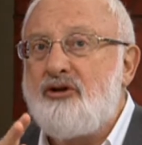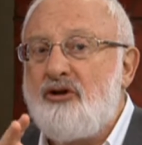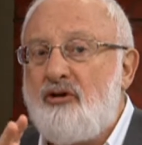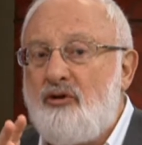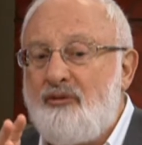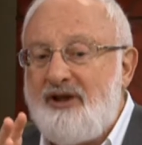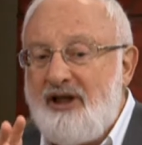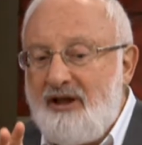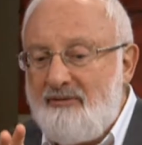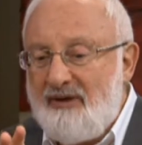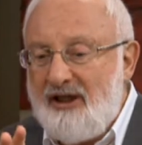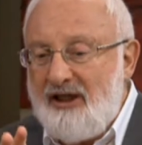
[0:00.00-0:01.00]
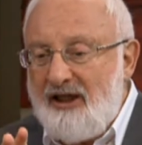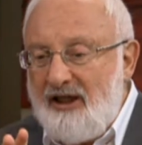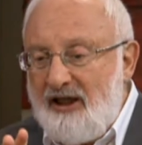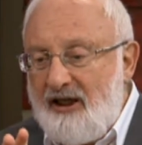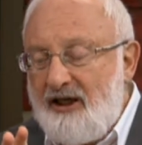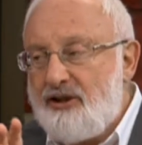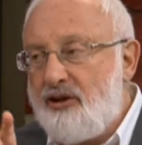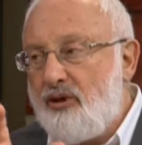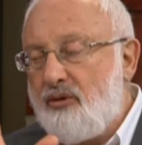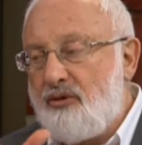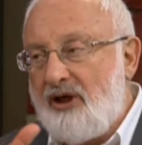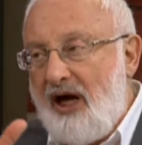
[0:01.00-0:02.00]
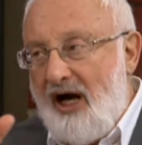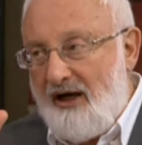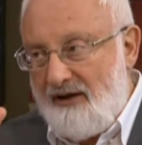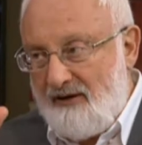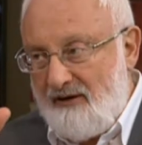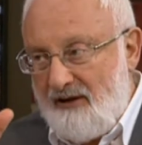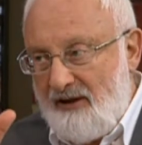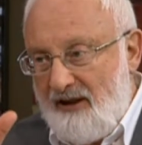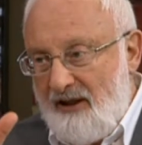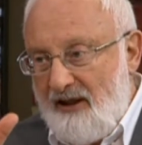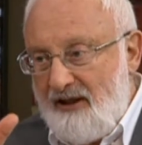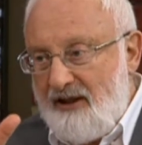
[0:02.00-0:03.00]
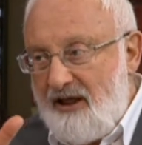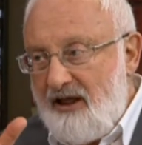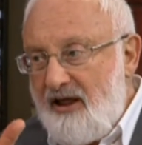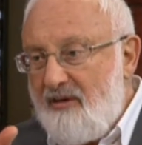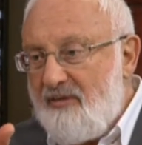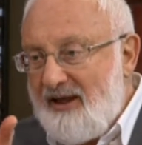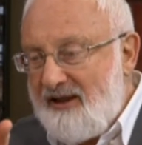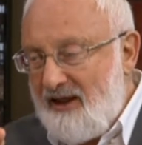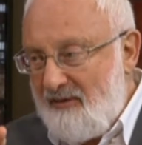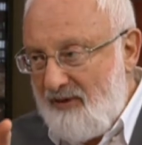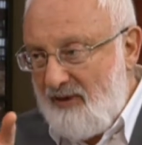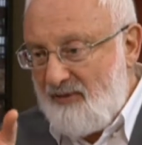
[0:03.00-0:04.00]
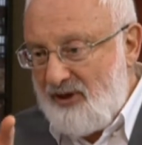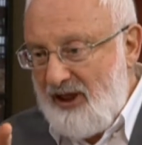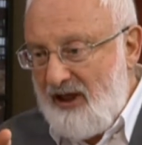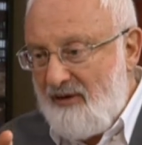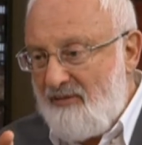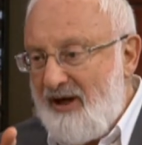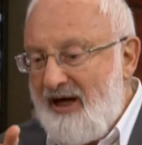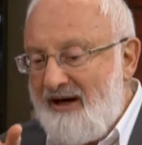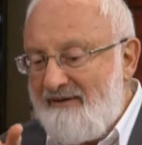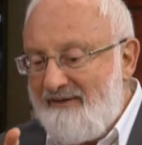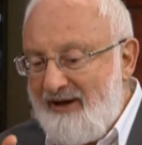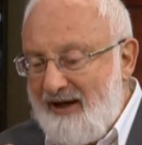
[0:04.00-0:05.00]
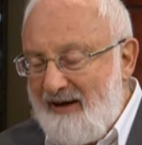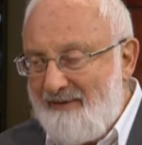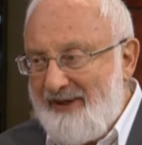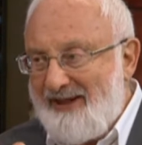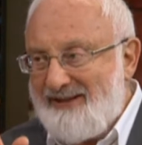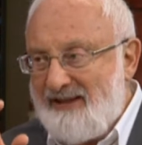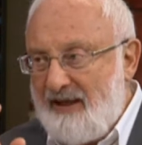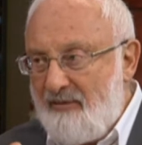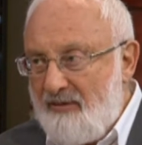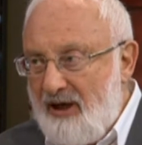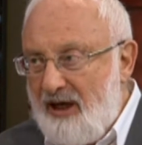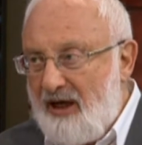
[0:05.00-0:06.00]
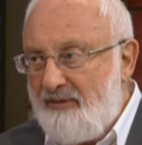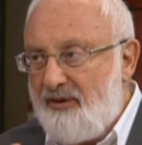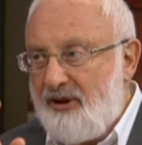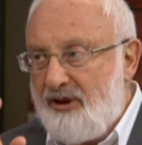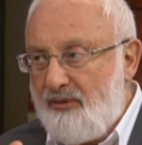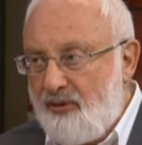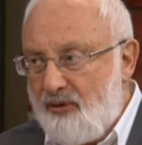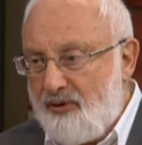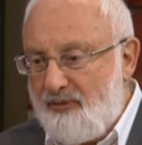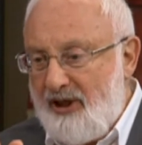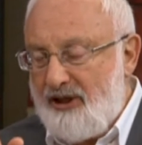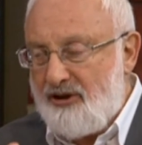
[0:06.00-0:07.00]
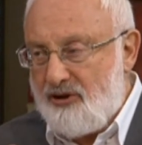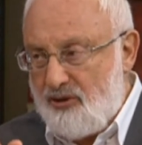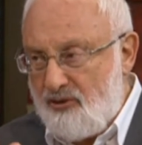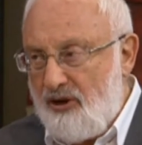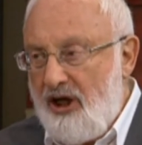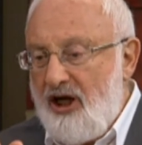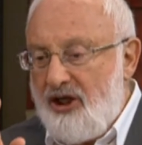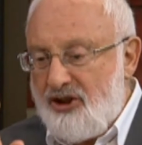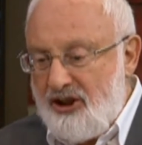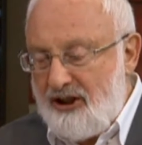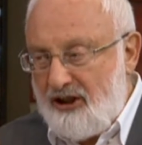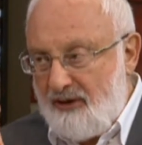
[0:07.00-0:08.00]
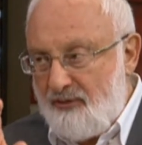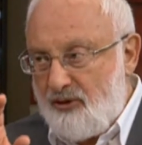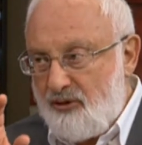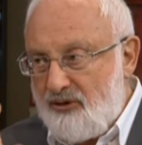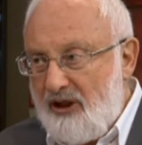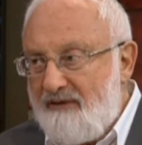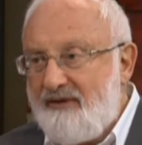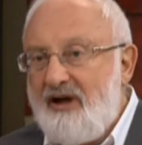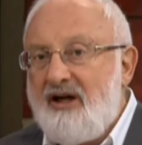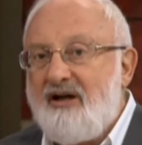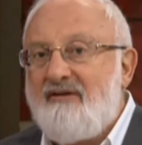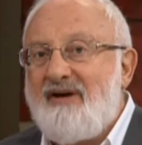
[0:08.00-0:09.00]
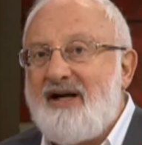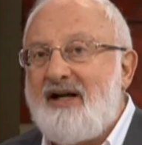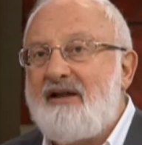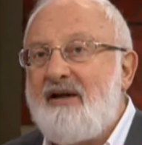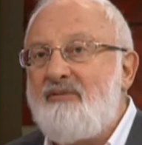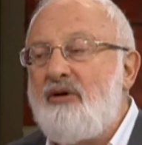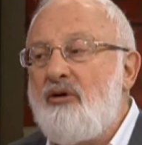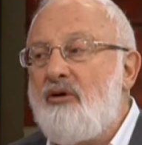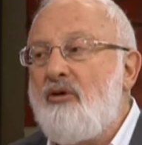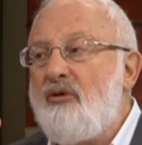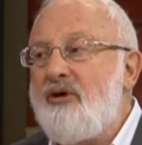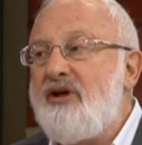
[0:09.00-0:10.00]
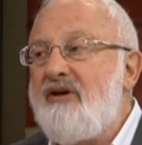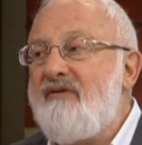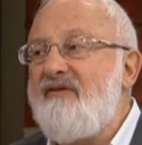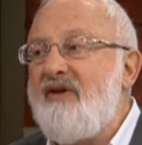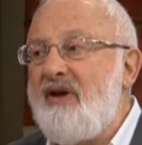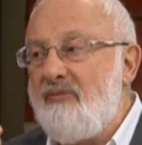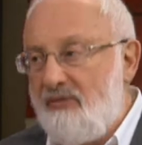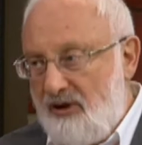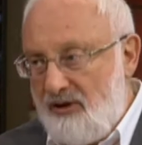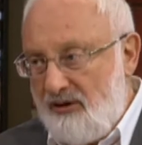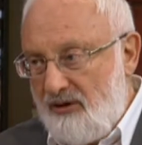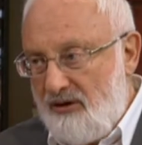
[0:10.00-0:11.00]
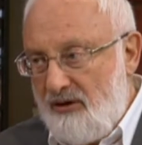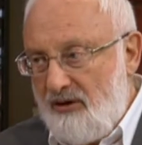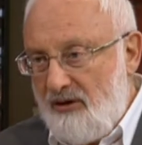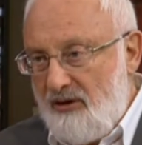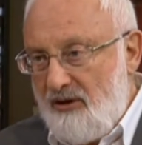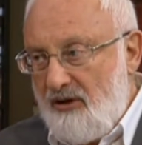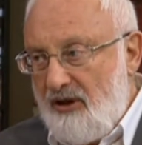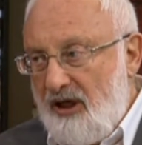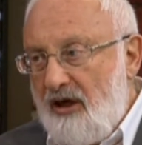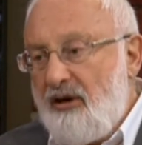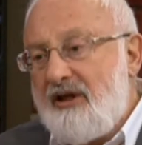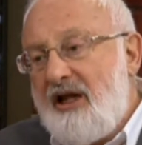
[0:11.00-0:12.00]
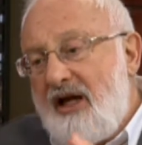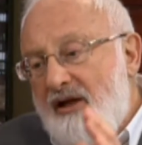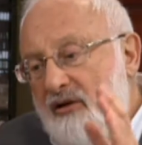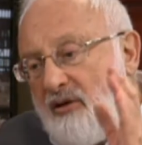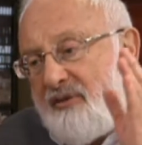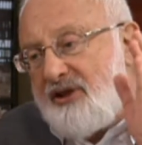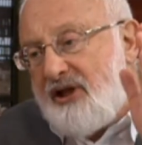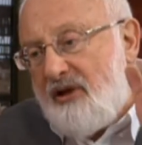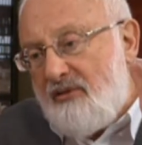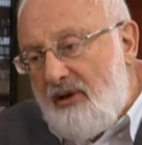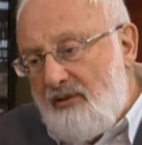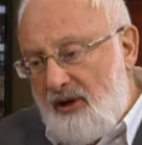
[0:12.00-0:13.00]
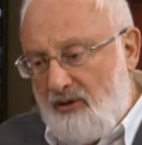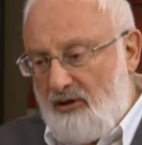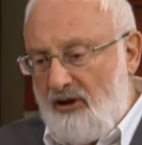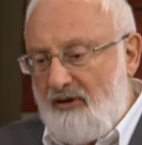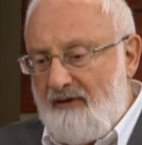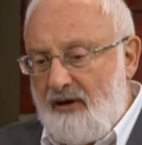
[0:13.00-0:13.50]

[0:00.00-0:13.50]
all those things are also standing to your service, at your service. Because If you're in agreement, in love, in a certain common area, you're already not enemies.